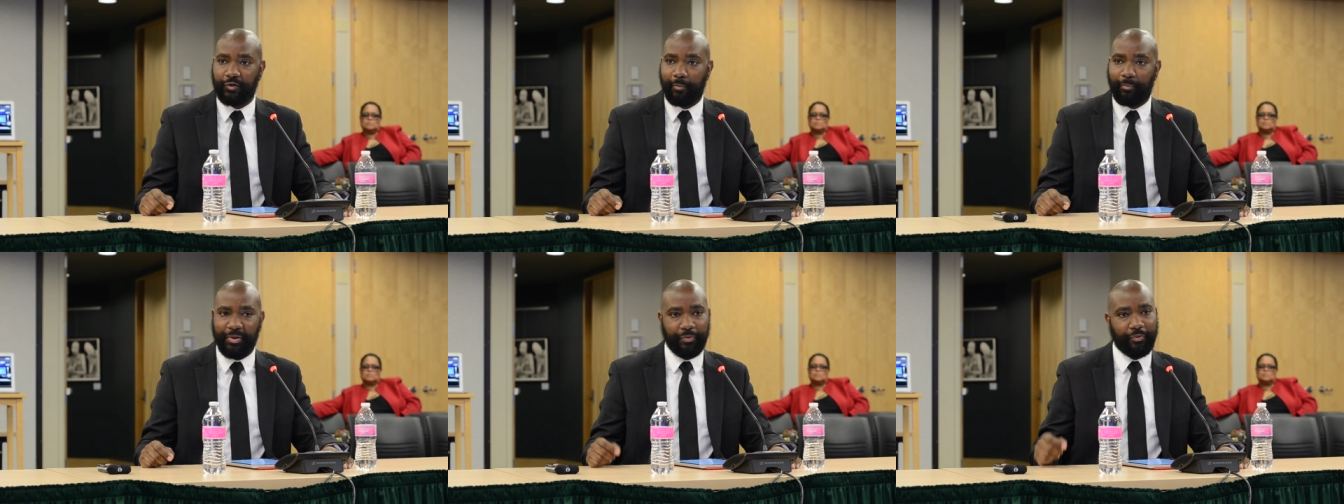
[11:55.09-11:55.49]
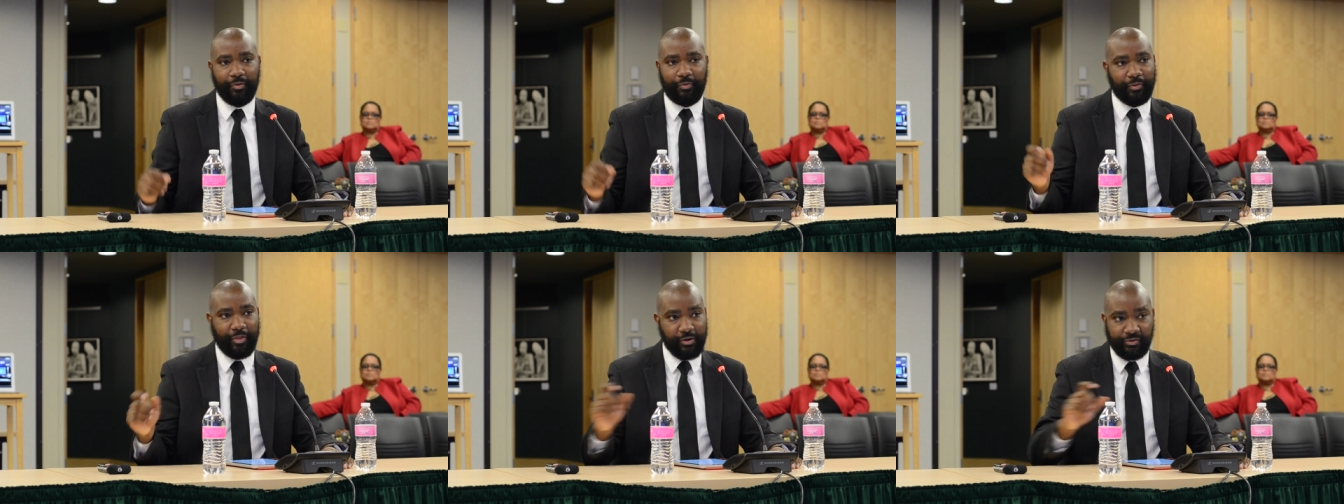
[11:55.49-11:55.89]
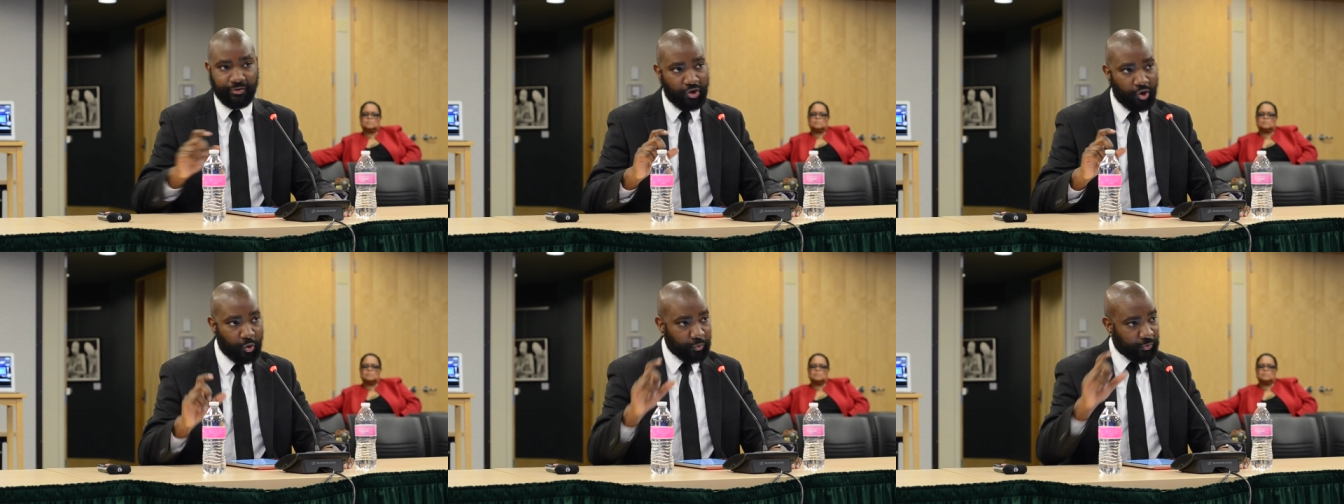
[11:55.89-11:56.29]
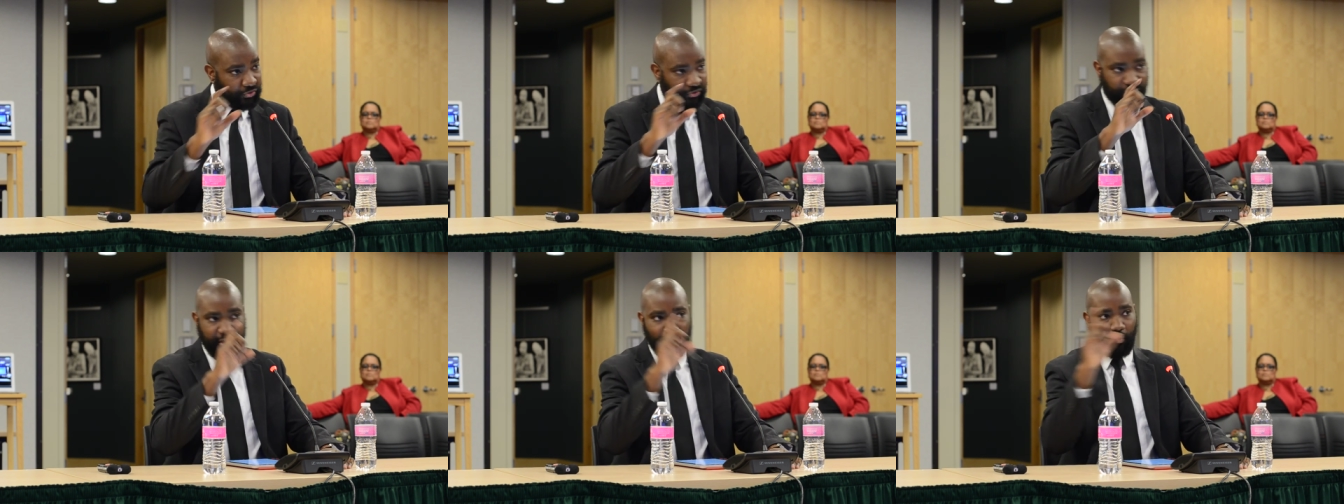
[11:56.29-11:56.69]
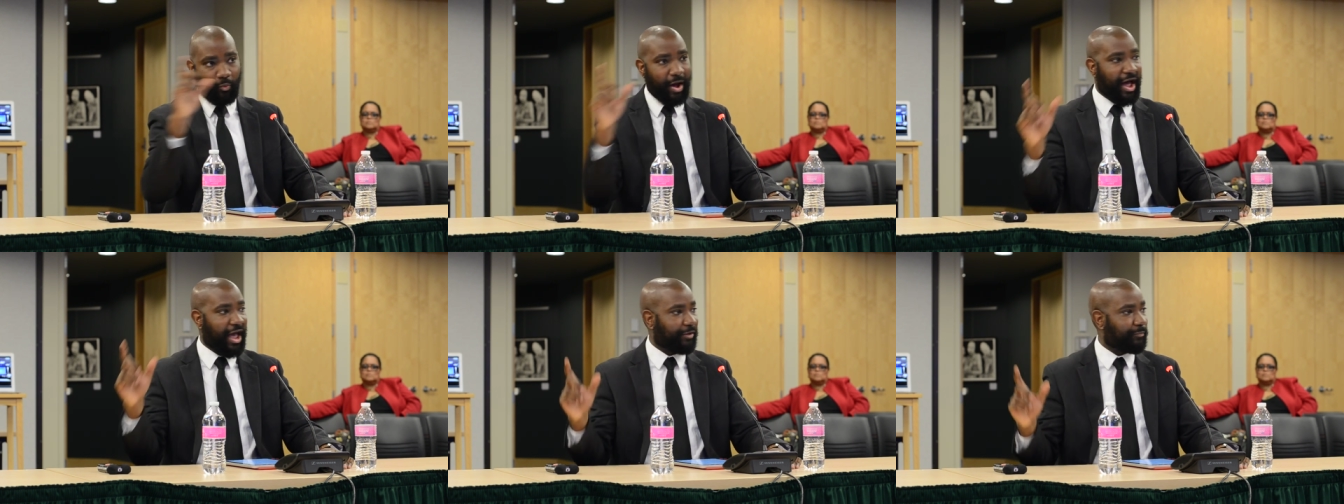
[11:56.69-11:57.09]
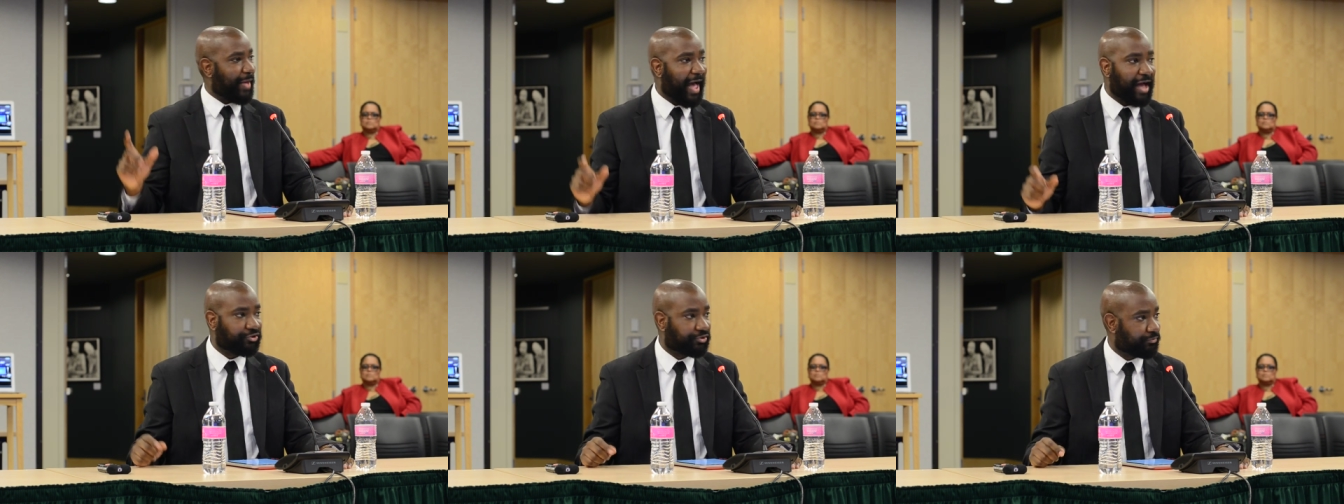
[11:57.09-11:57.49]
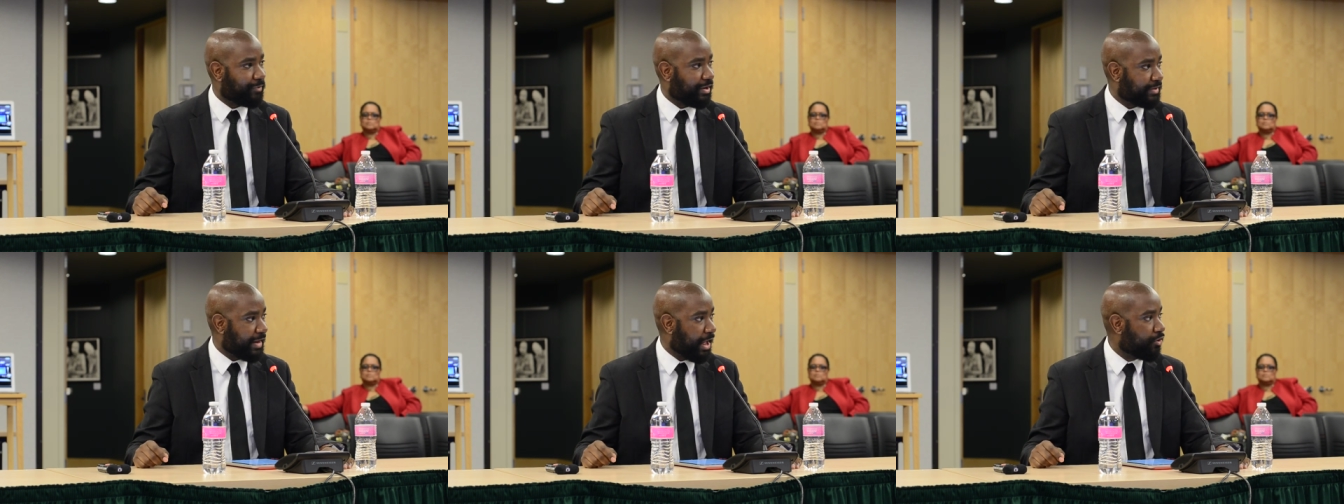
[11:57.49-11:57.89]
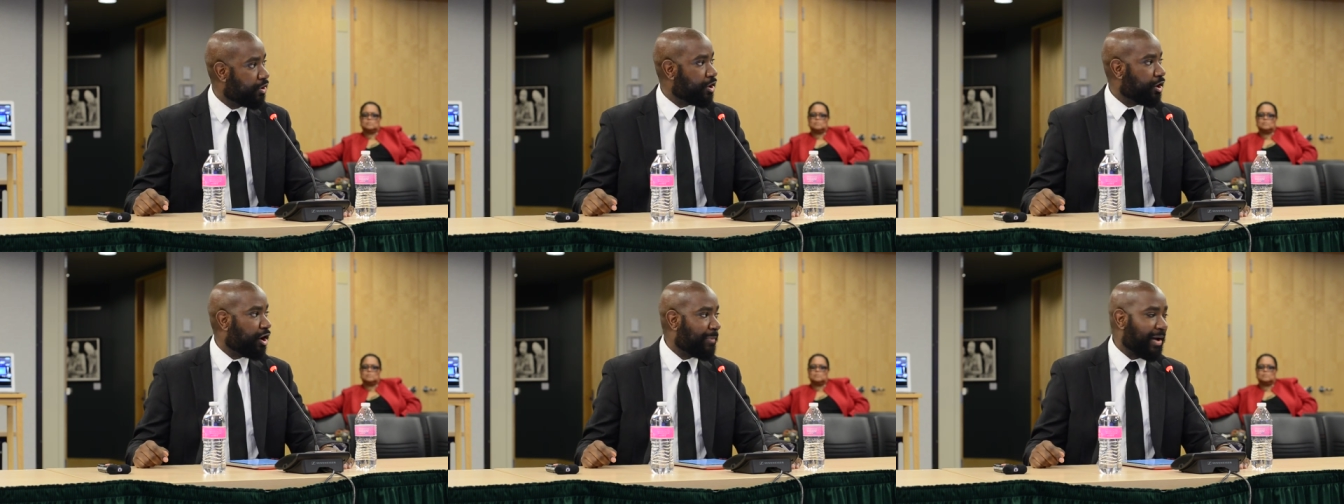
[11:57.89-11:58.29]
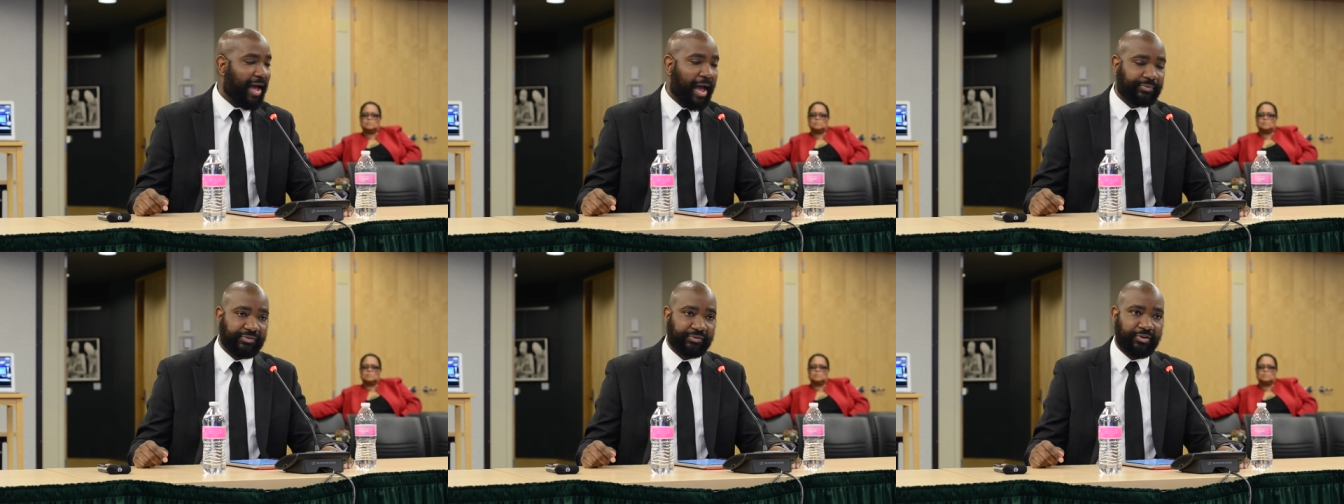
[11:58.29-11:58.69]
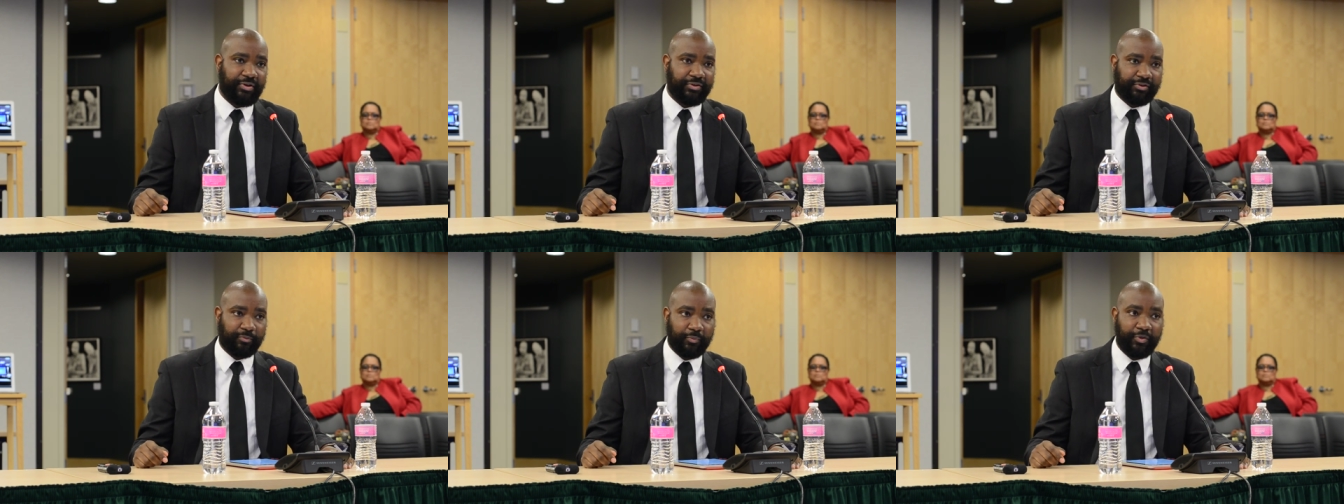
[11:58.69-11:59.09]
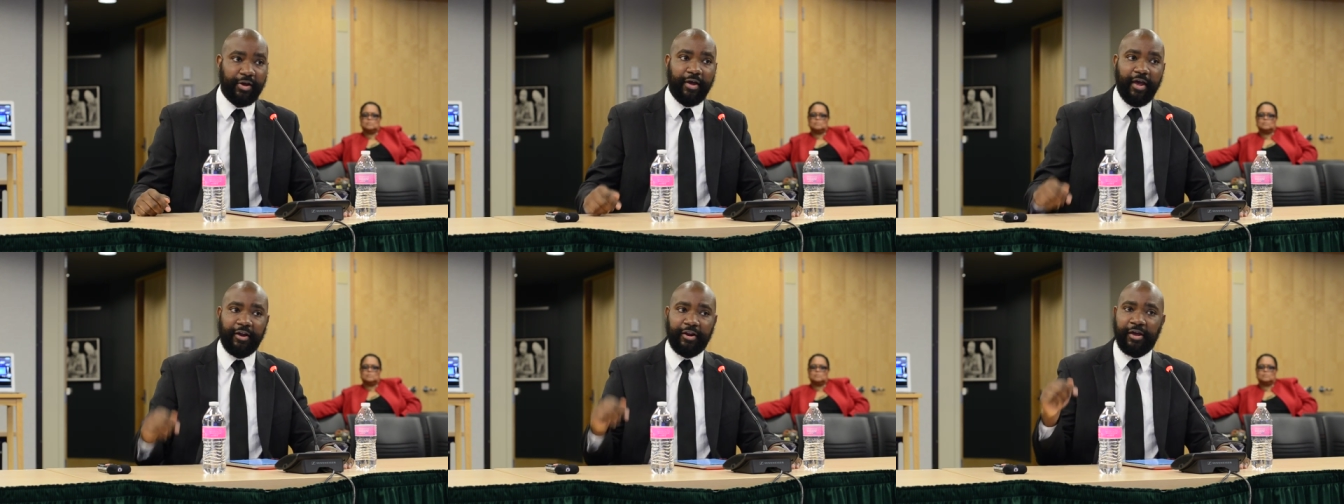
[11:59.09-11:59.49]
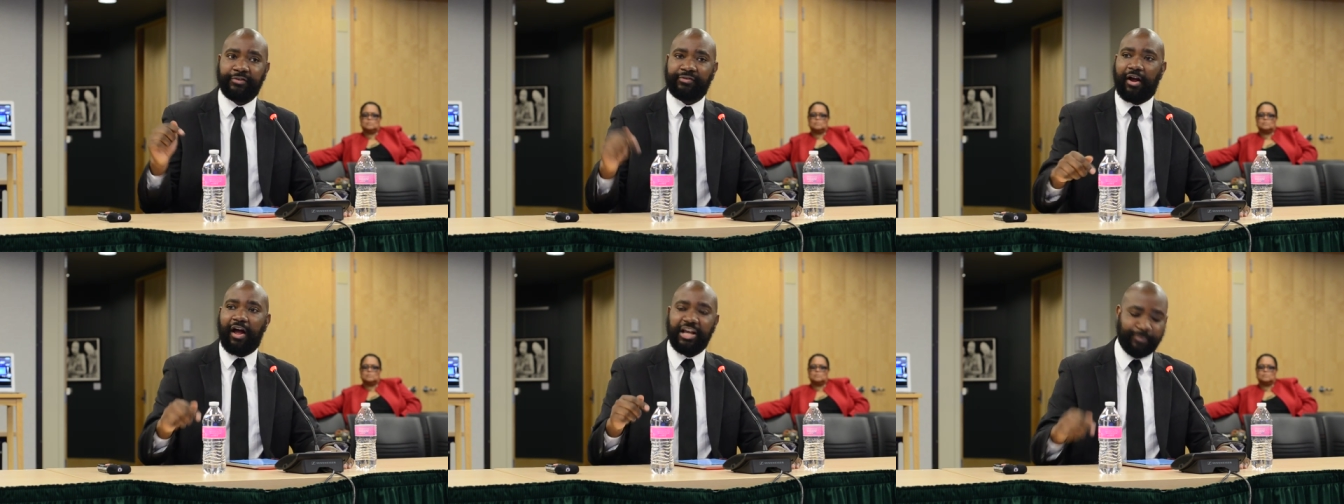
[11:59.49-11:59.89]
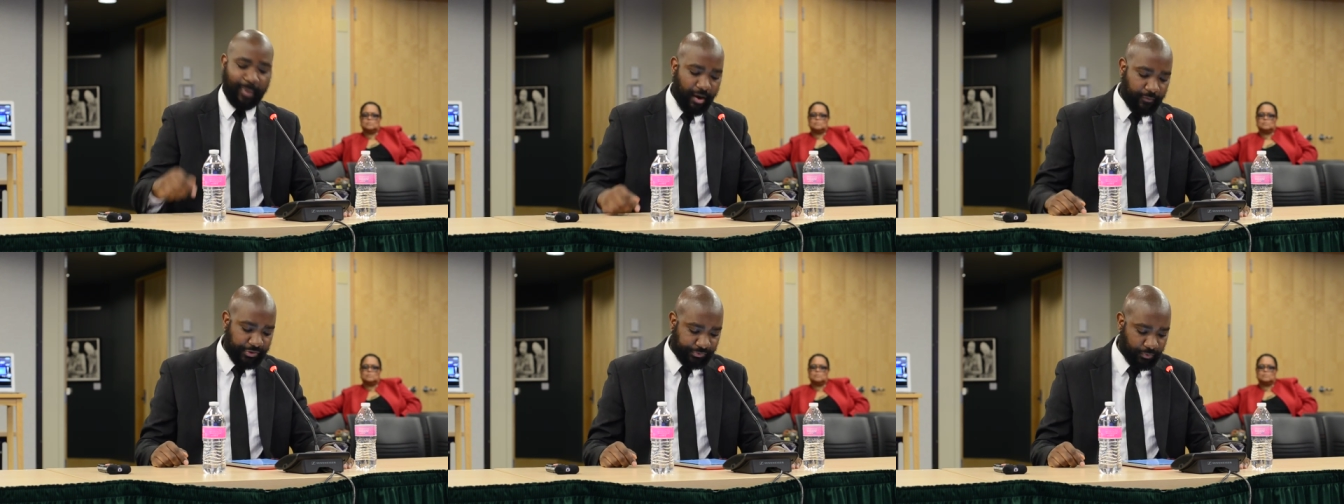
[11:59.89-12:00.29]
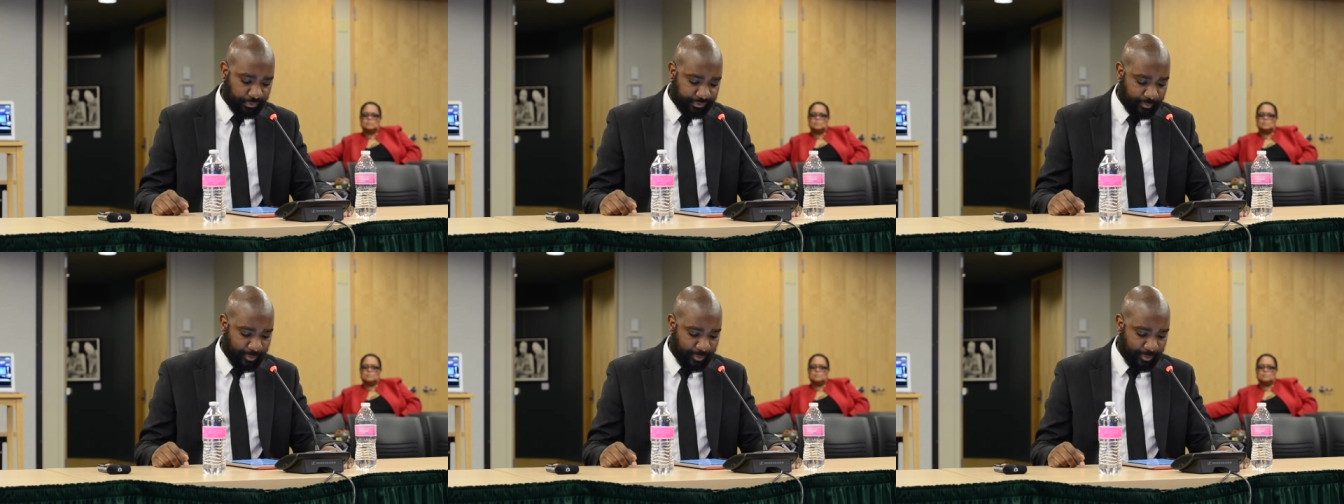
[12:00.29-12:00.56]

But there's no statewide passion right now about absenteeism, and it hits our highest poverty schools the